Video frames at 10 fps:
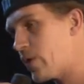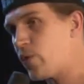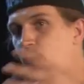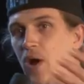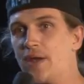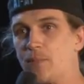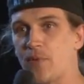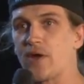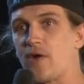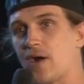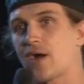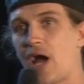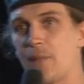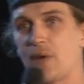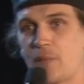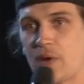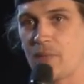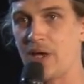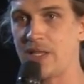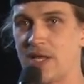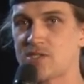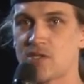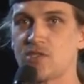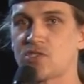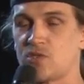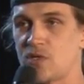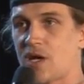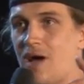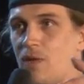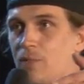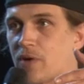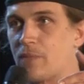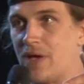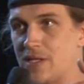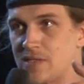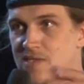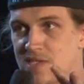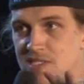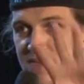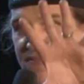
we, we want to bring her on Comic Book Men. They start shooting Comic Book Men season